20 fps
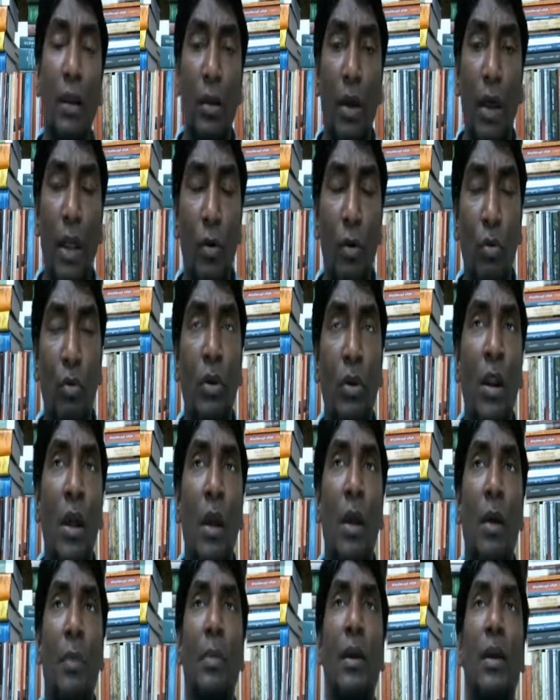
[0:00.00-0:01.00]
alone
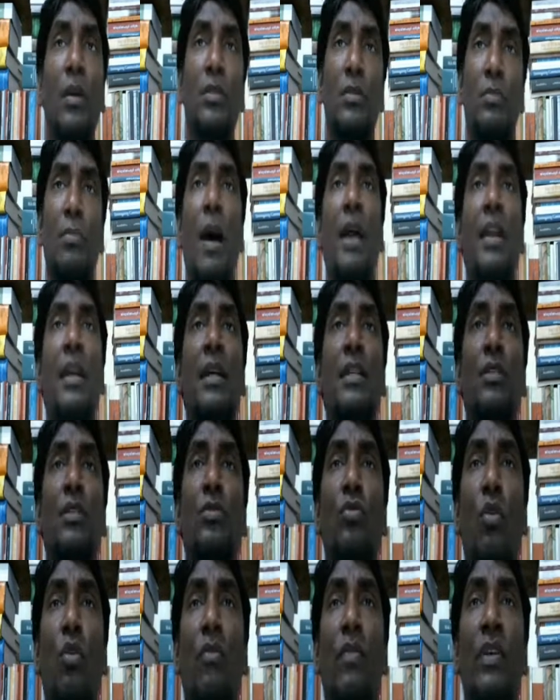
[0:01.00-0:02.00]
because managers
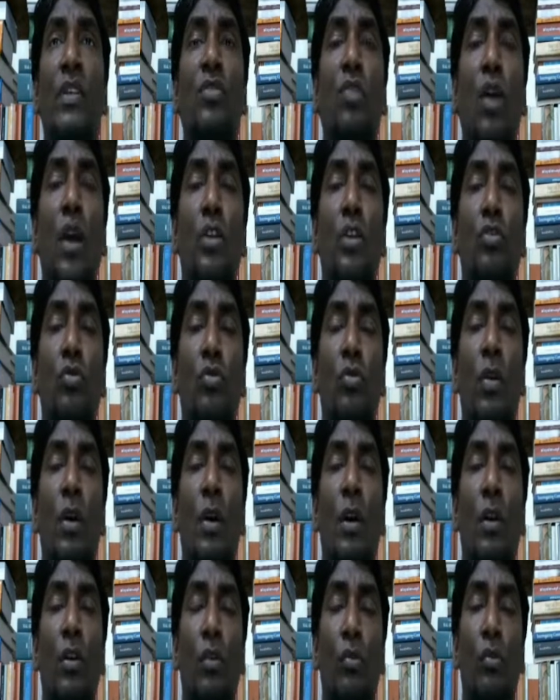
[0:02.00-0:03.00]
always try to
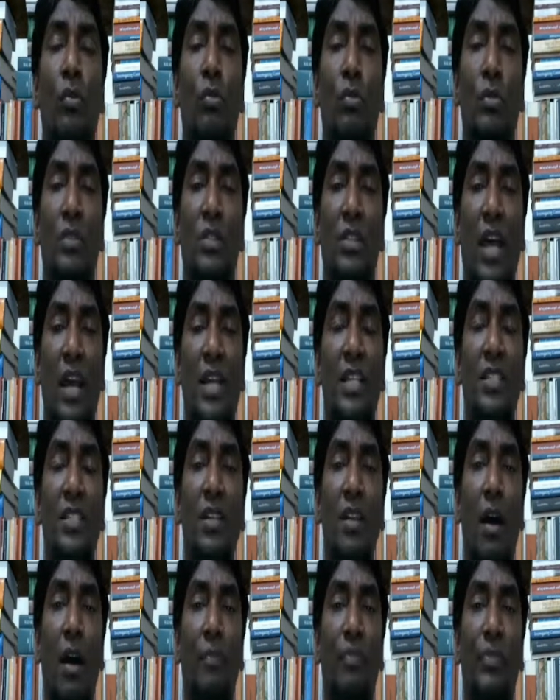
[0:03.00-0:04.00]
you know size
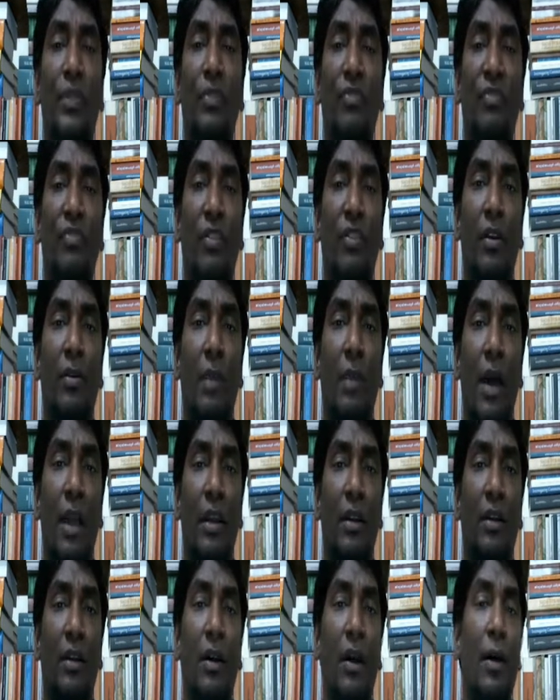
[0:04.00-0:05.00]
up the firm
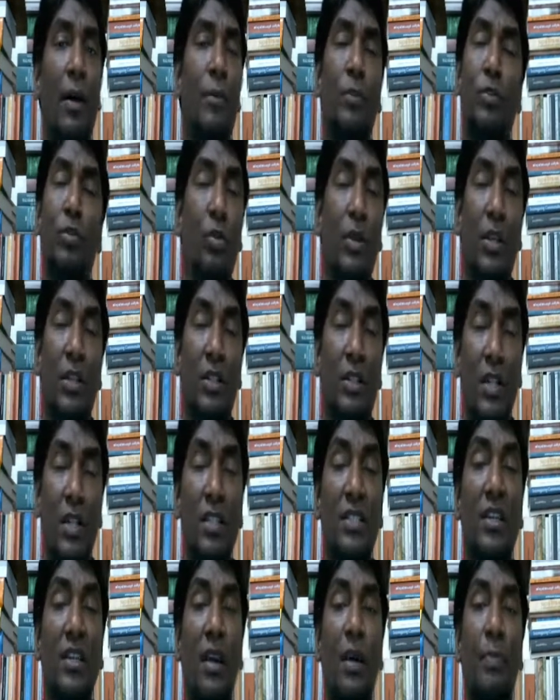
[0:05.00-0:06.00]
and uh, sorry
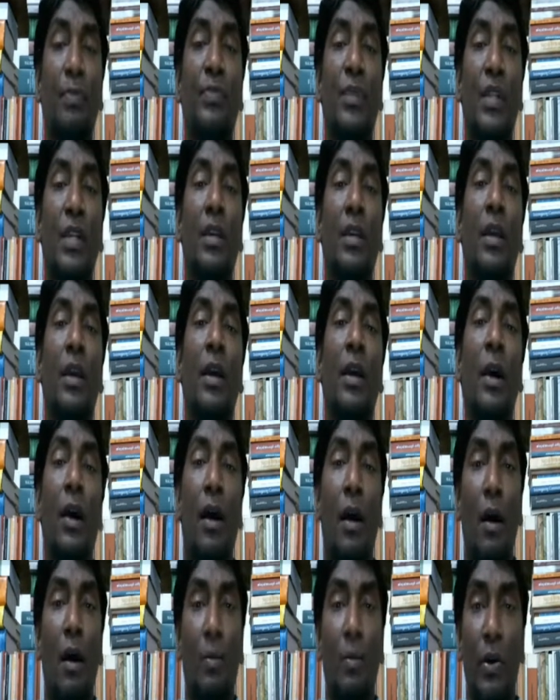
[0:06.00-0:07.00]
size up the
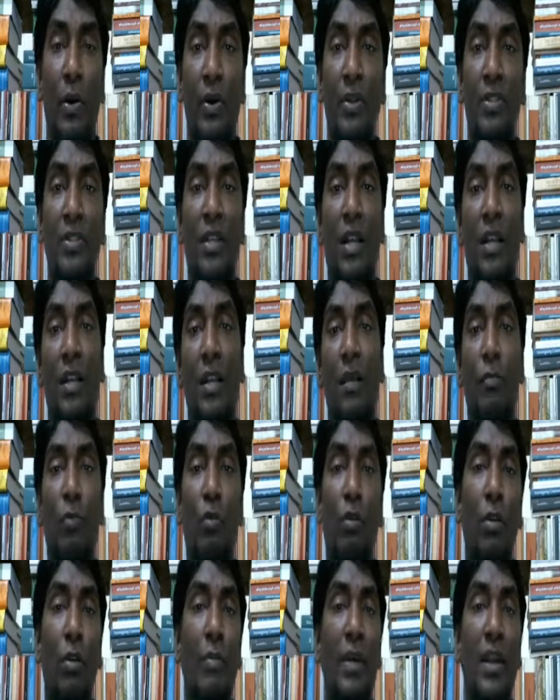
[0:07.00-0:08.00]
uh, perks and
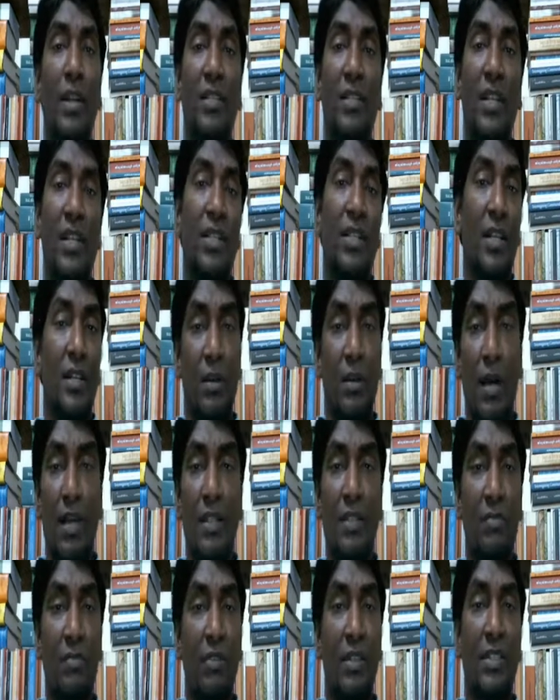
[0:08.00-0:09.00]
emoluments etc
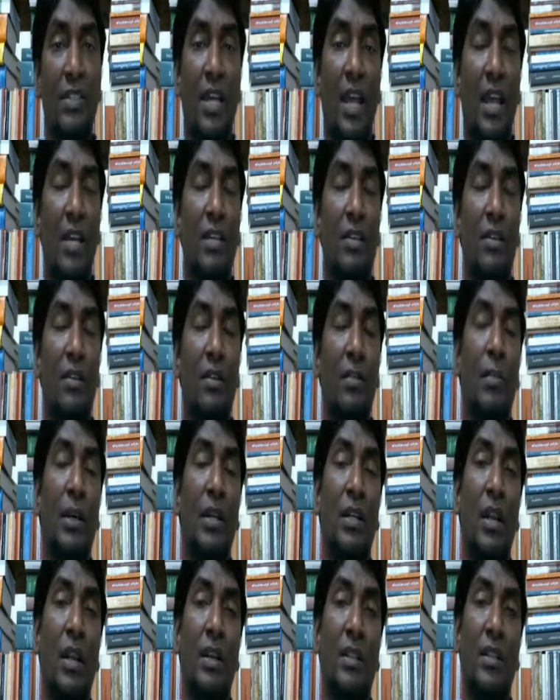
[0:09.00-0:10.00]
as we said
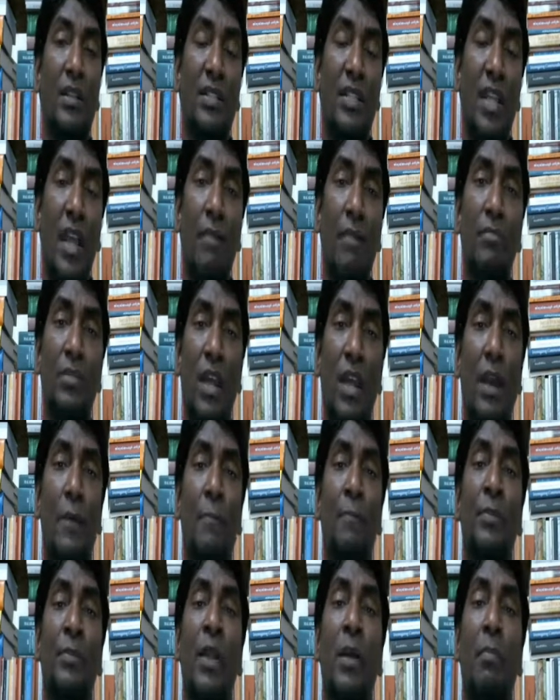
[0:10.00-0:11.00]
but at the same time
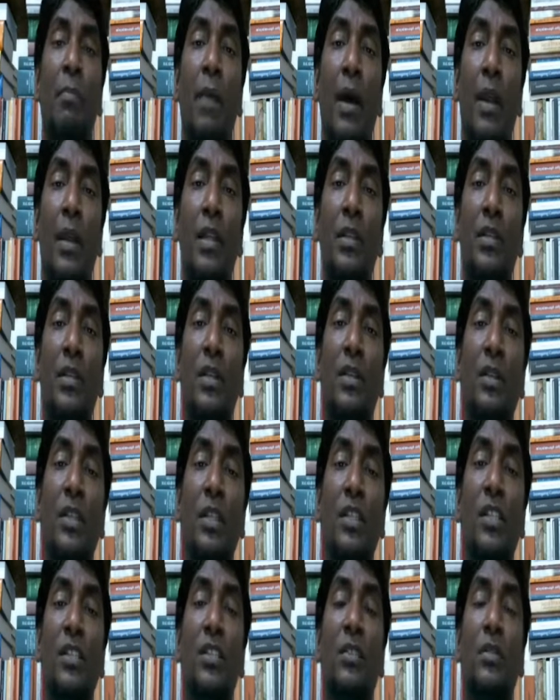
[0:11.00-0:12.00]
manager
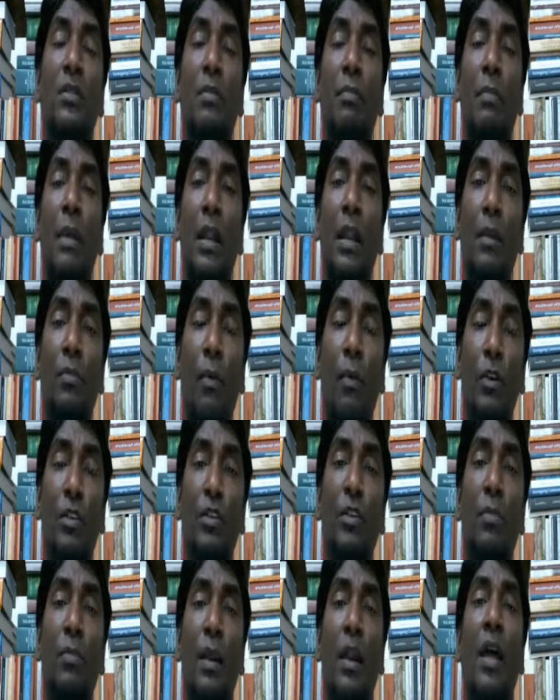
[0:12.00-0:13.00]
this is made
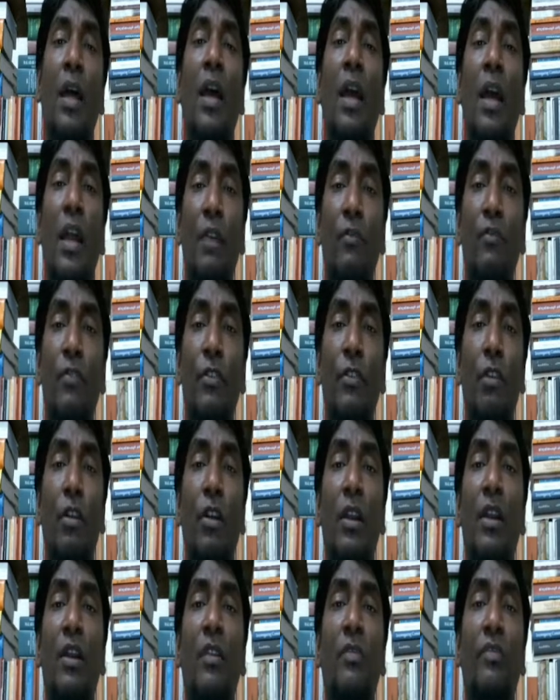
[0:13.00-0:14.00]
possible if
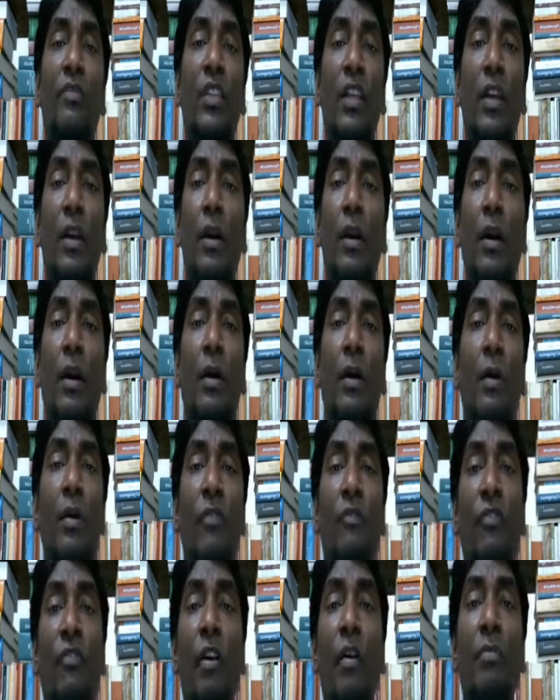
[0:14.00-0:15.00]
only if the uh,
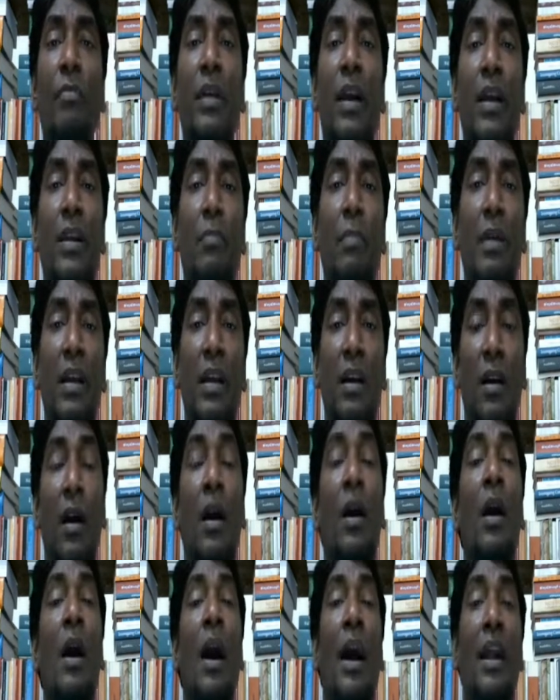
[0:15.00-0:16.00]
firm get bigger
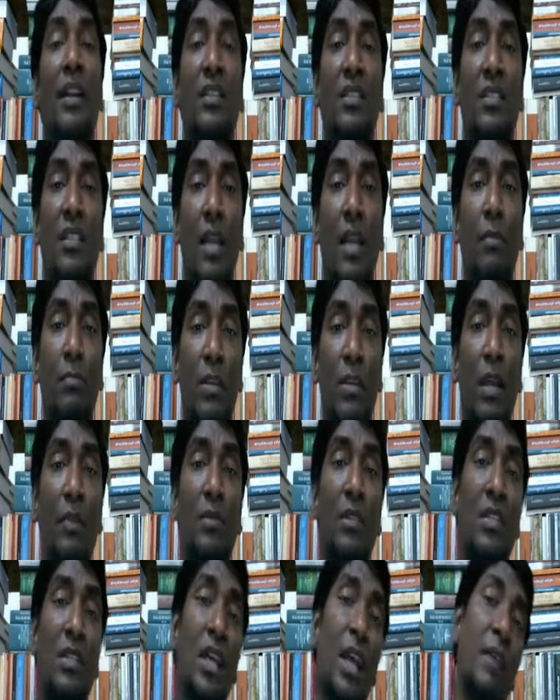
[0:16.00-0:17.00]
at the same time
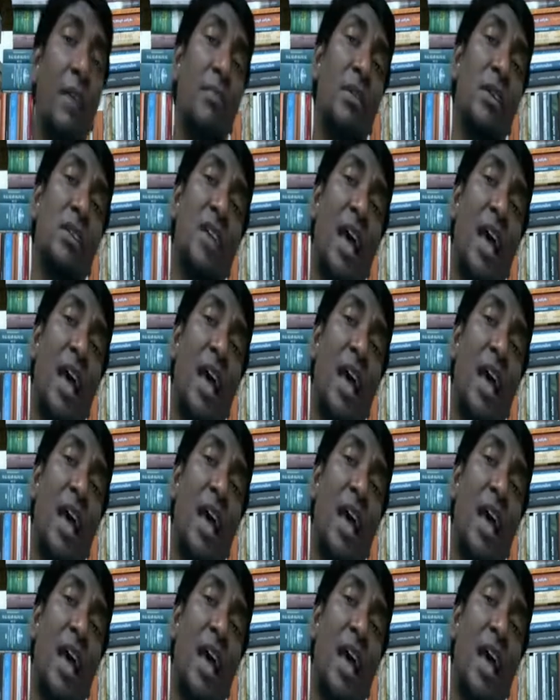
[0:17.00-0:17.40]
the same is